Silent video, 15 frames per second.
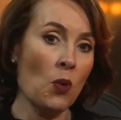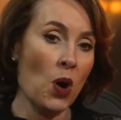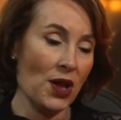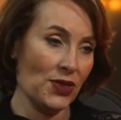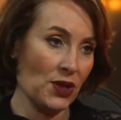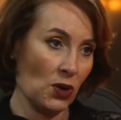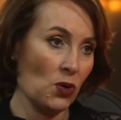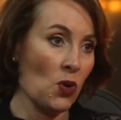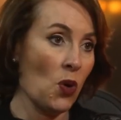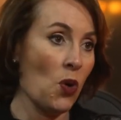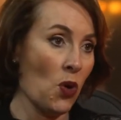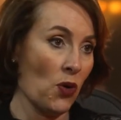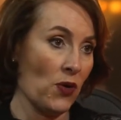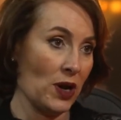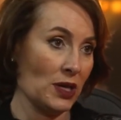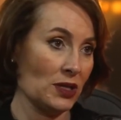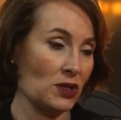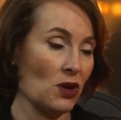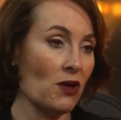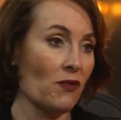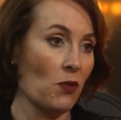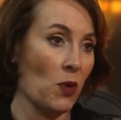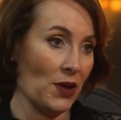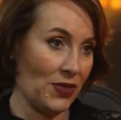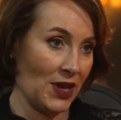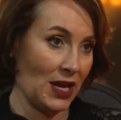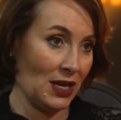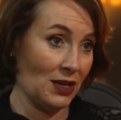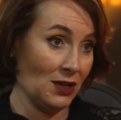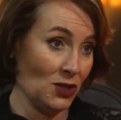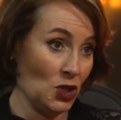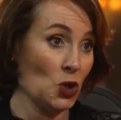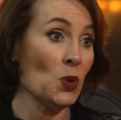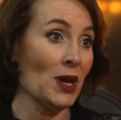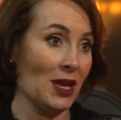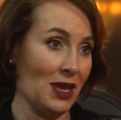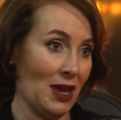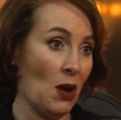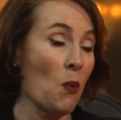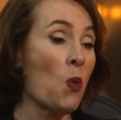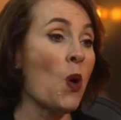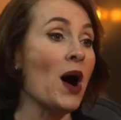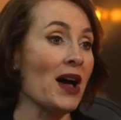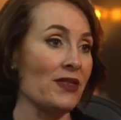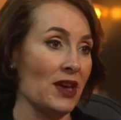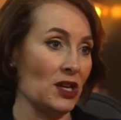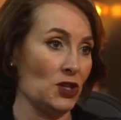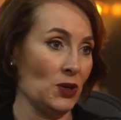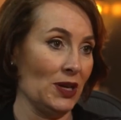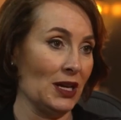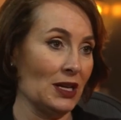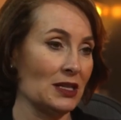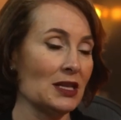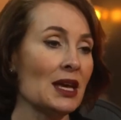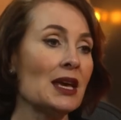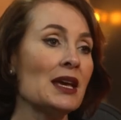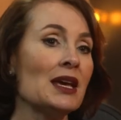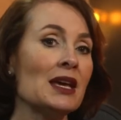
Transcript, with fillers: what the core is of what they're doing here, why they're doing it.